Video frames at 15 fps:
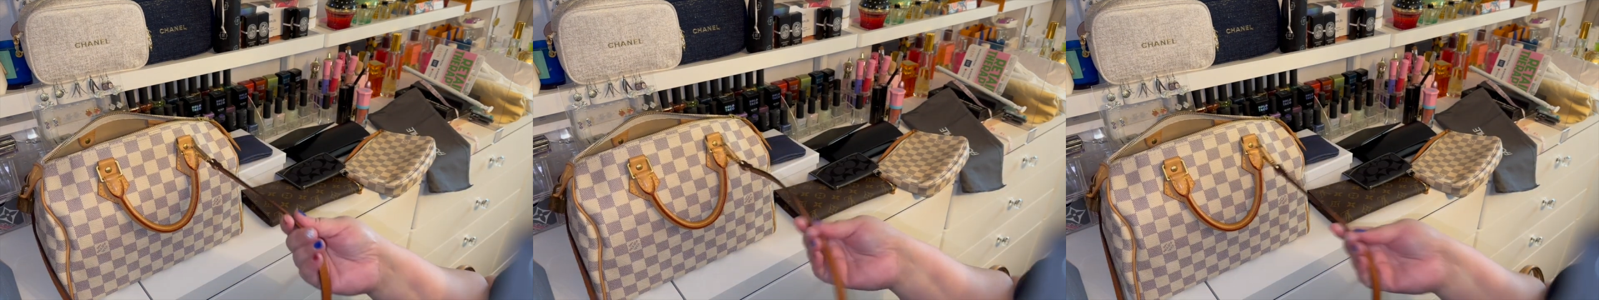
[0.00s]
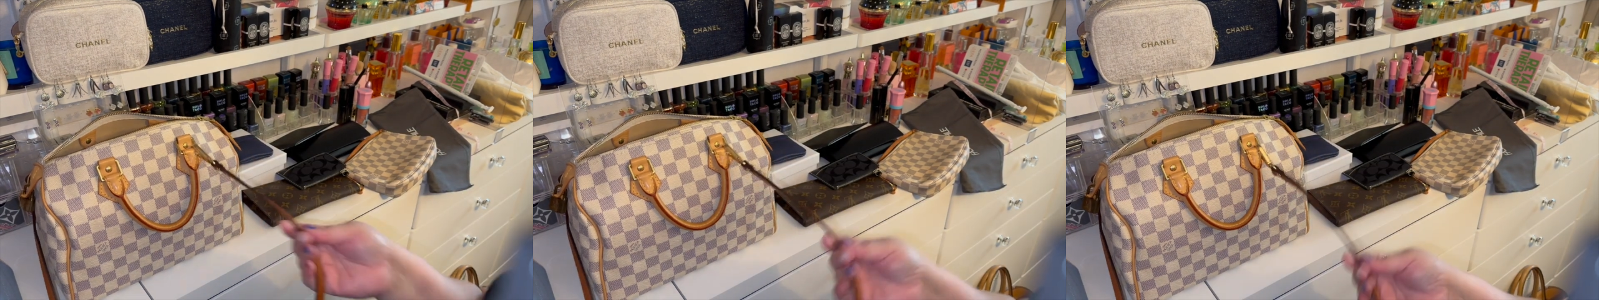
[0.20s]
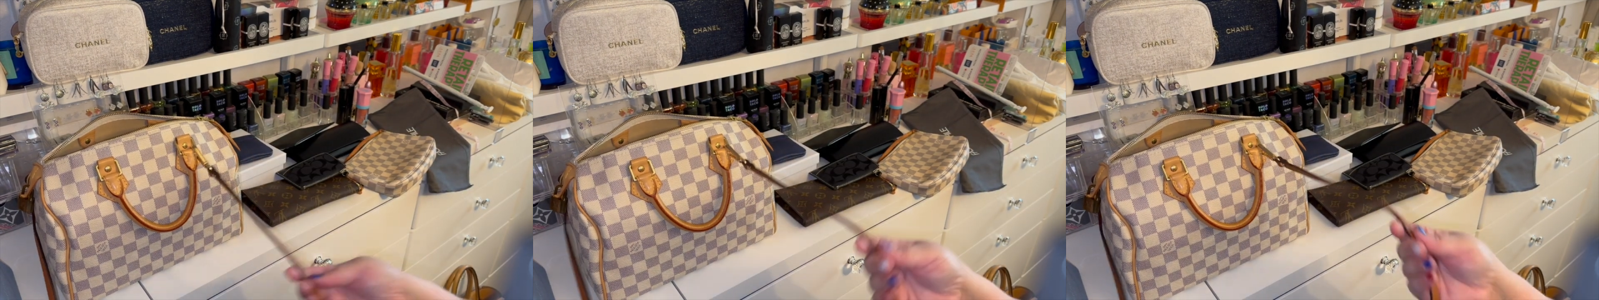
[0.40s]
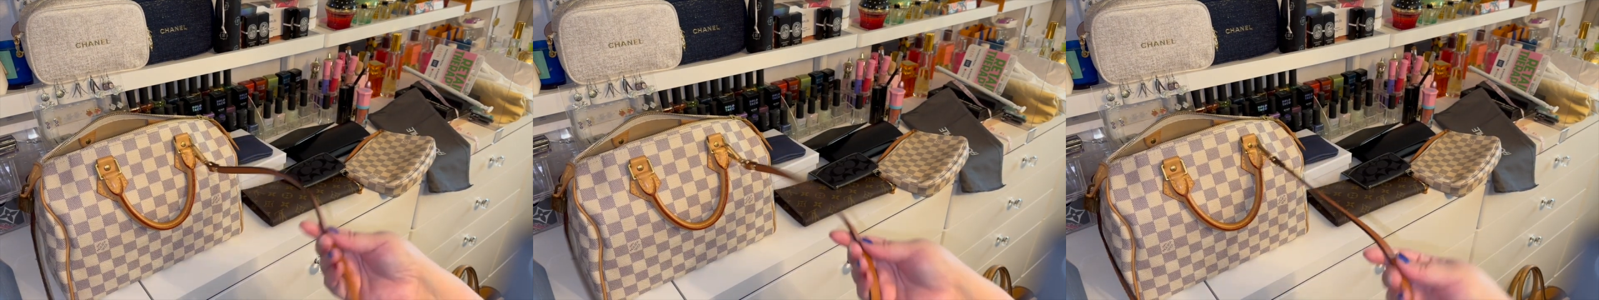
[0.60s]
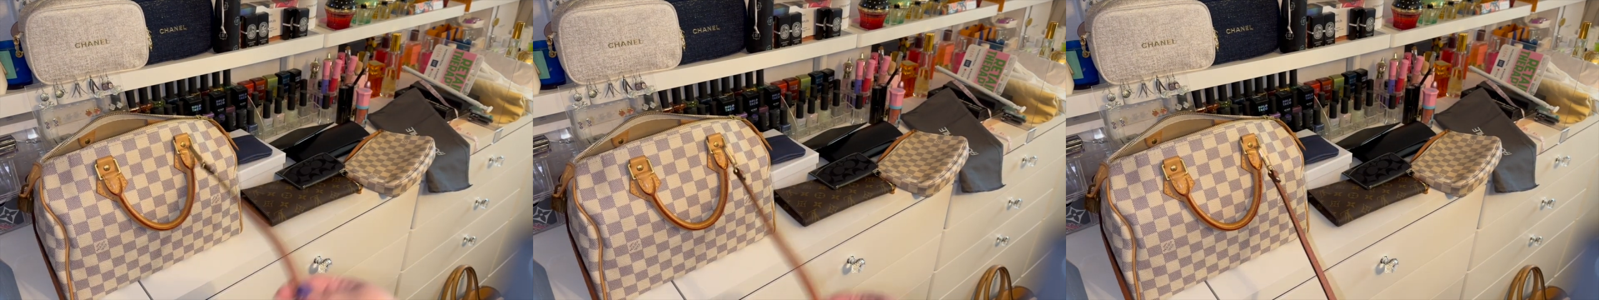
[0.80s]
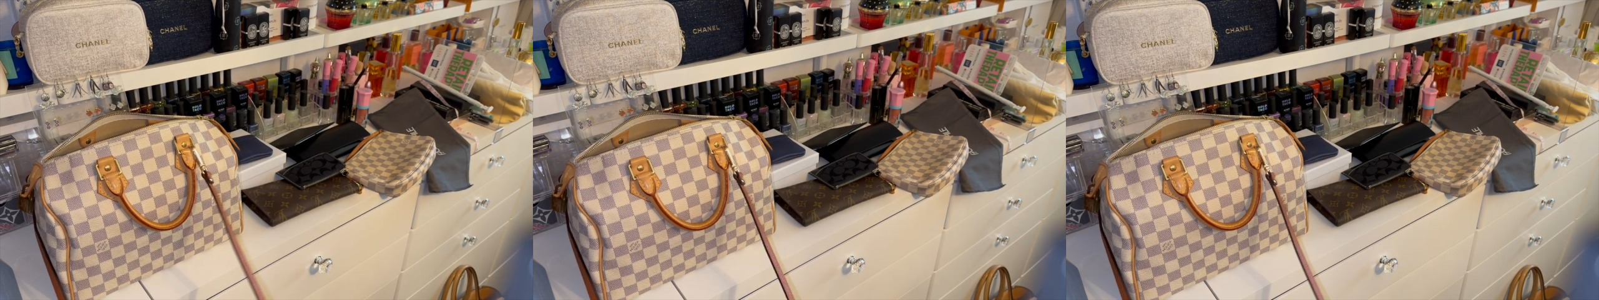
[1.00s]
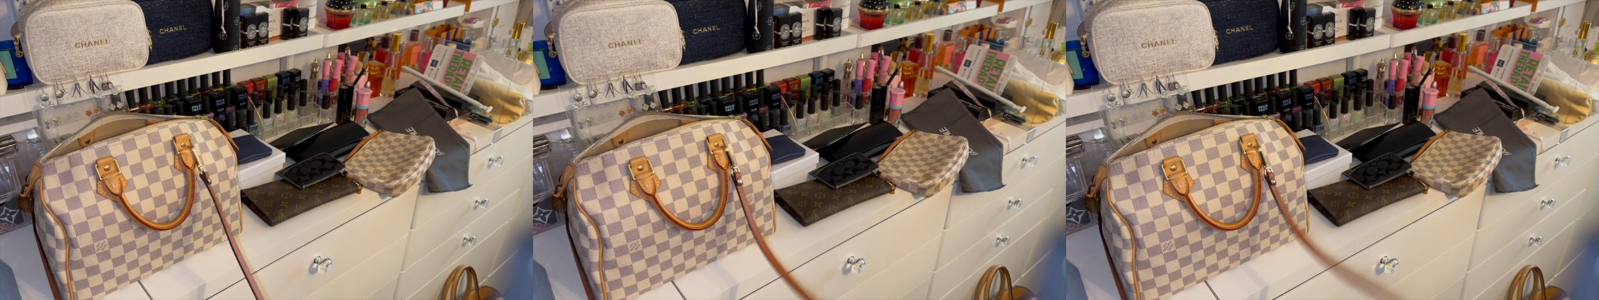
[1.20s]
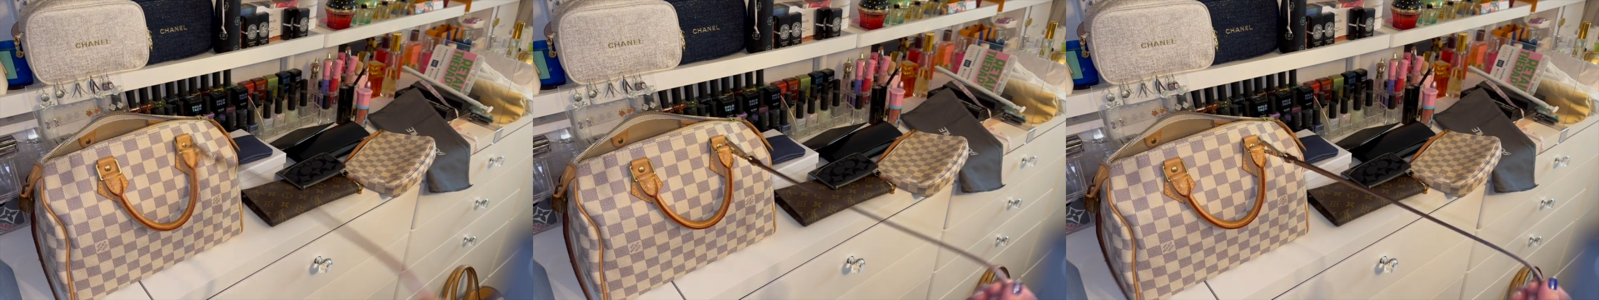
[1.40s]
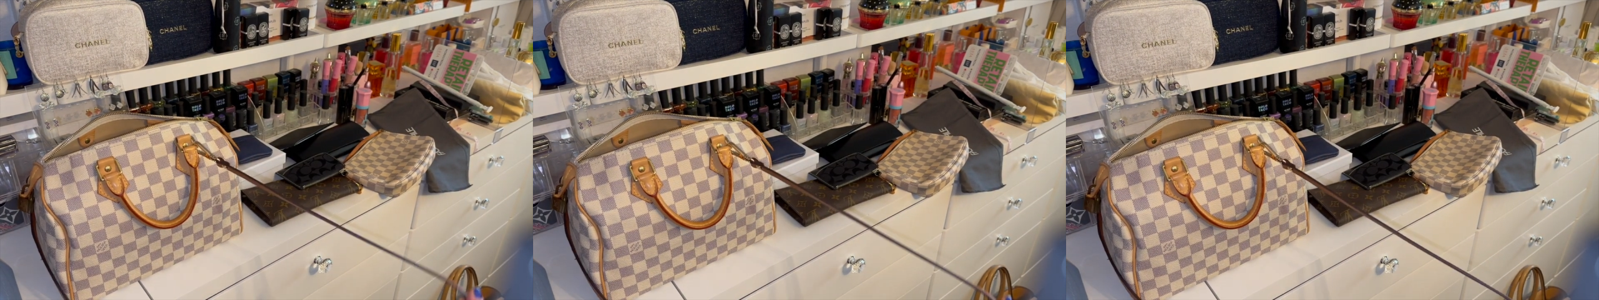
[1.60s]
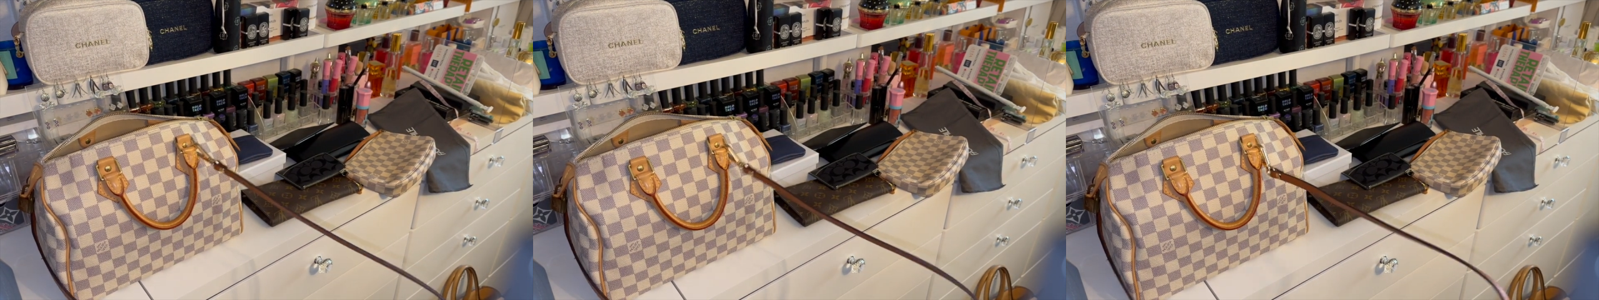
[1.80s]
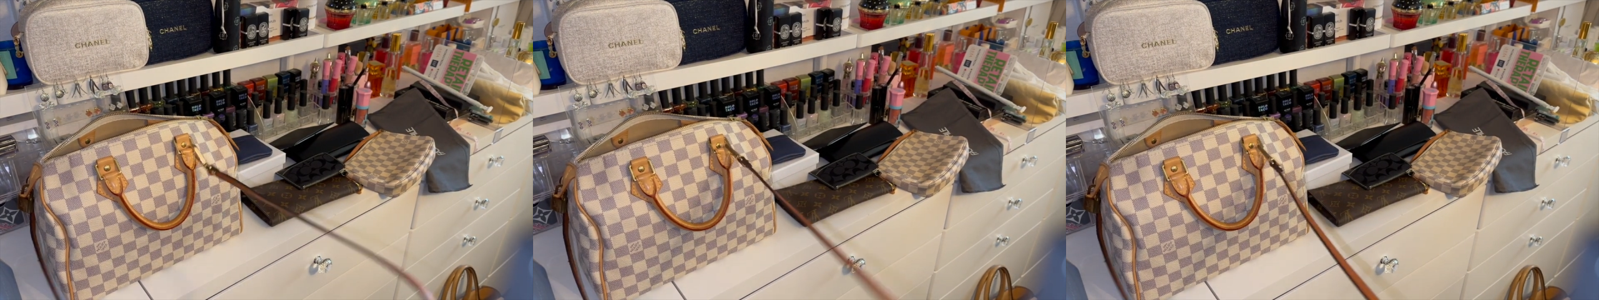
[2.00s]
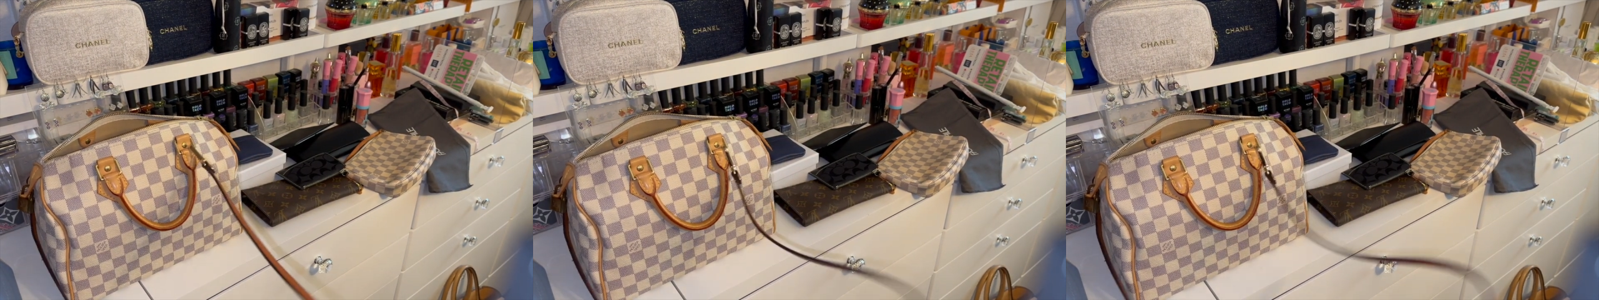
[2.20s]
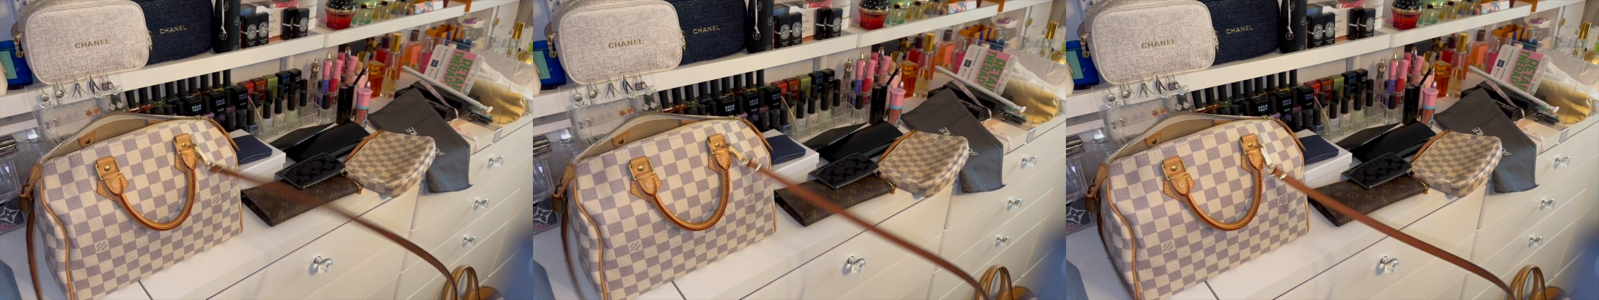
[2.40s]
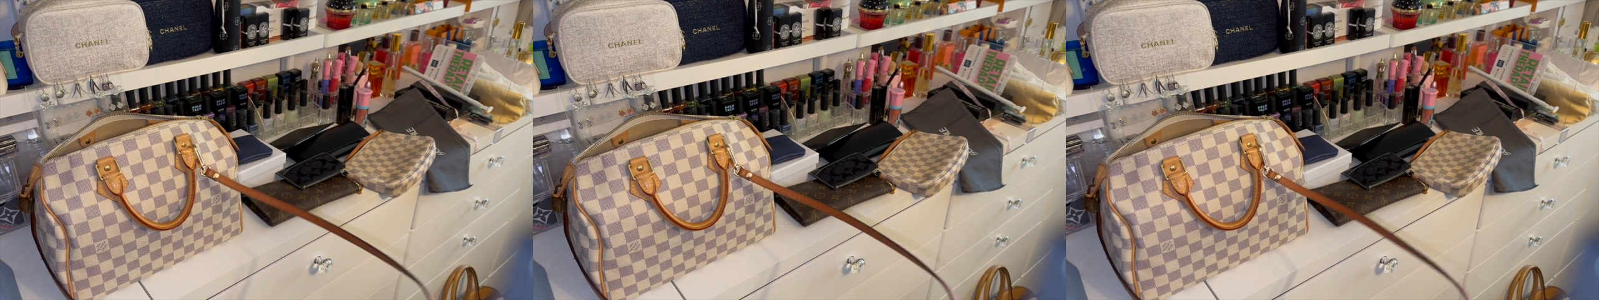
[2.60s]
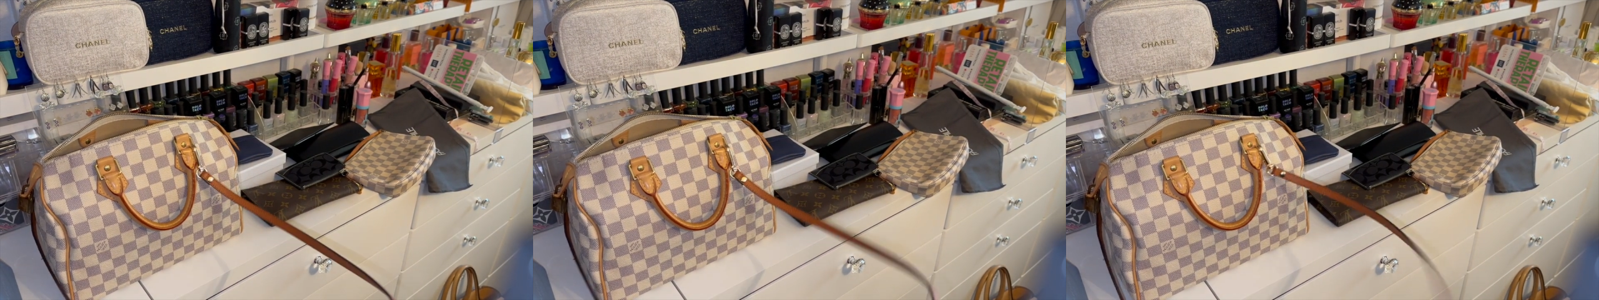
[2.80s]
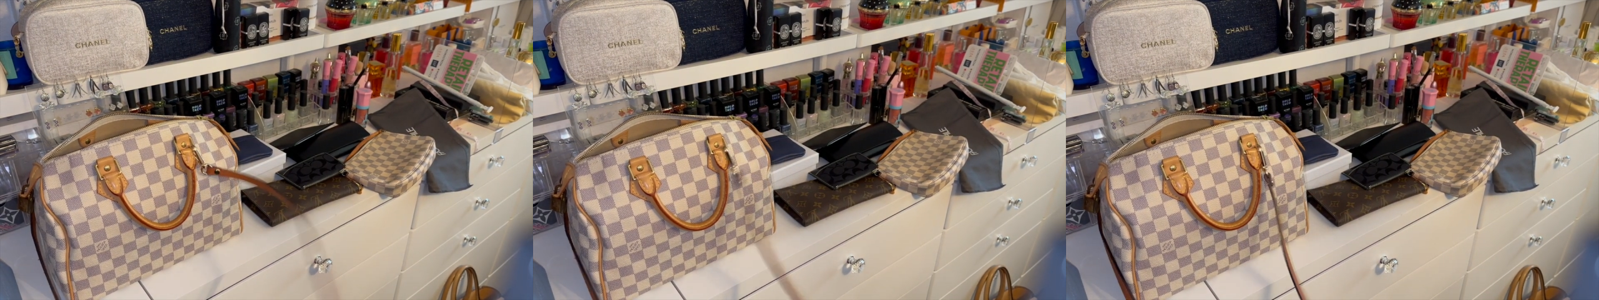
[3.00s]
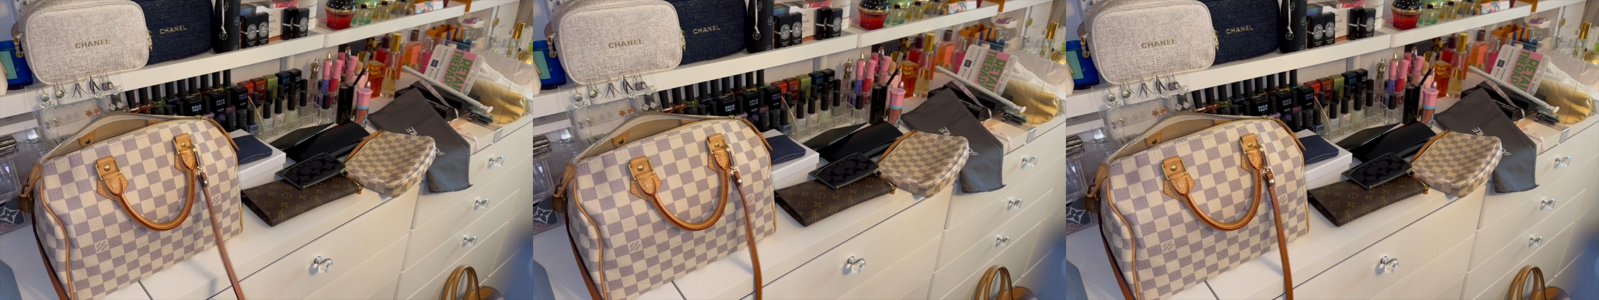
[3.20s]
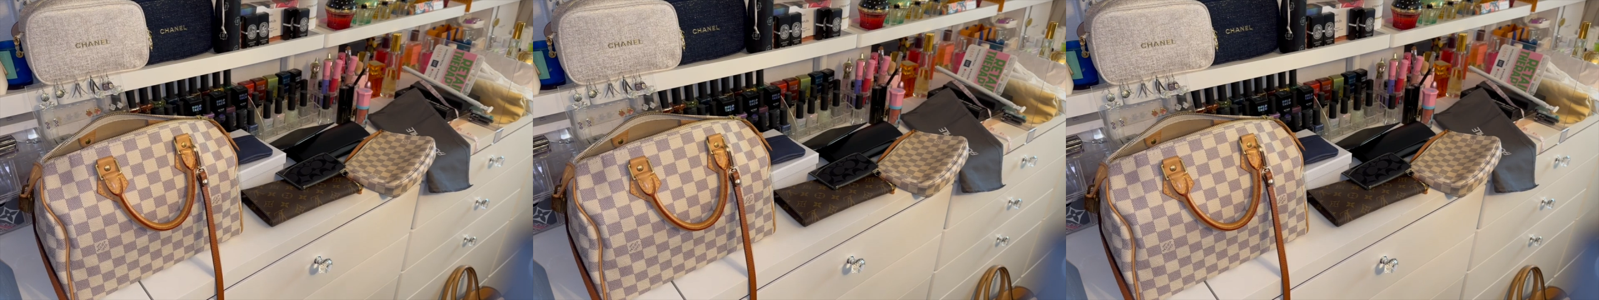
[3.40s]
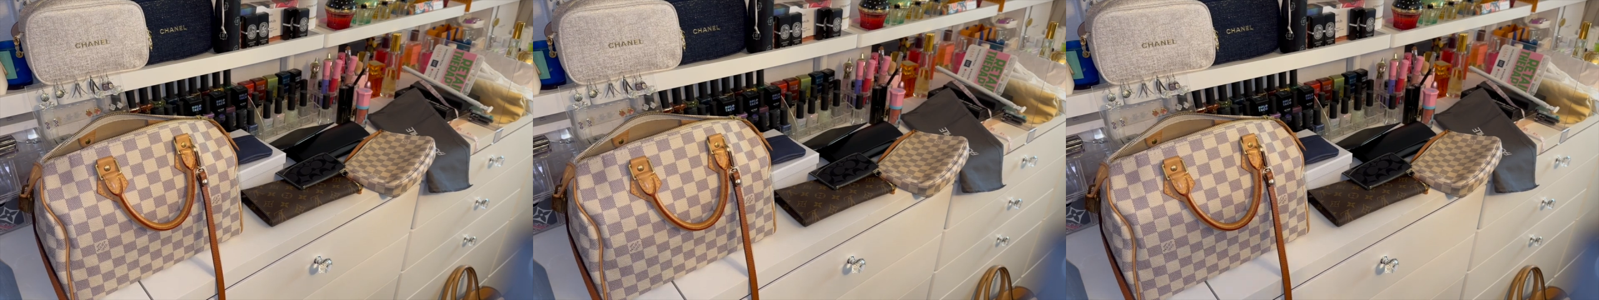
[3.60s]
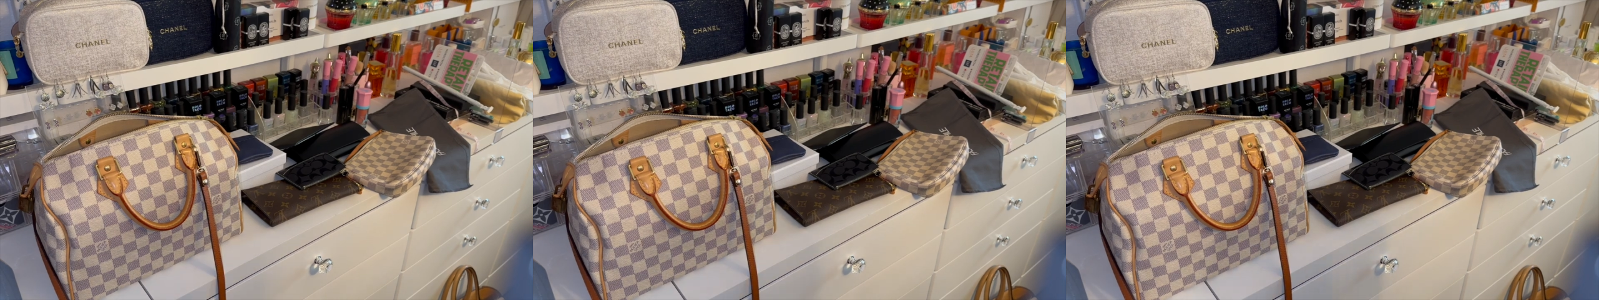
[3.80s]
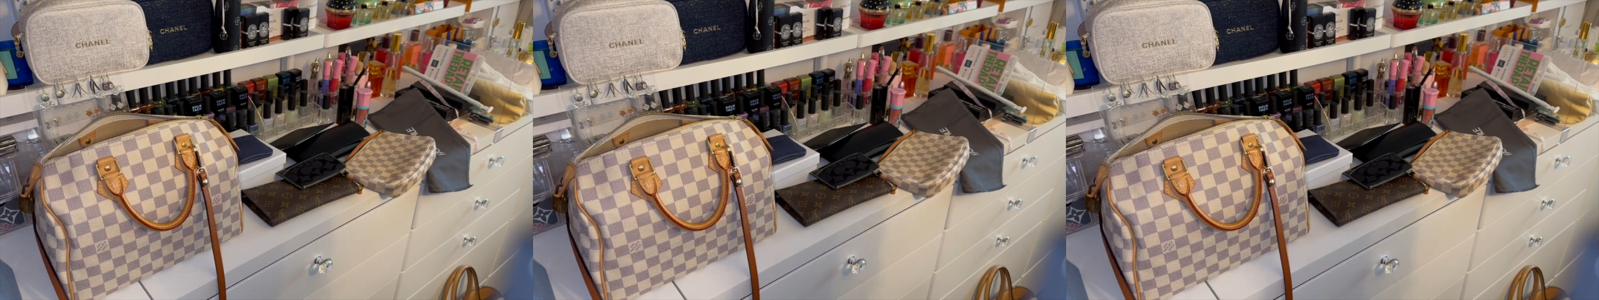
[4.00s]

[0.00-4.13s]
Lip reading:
Nobody's mouth can be seen.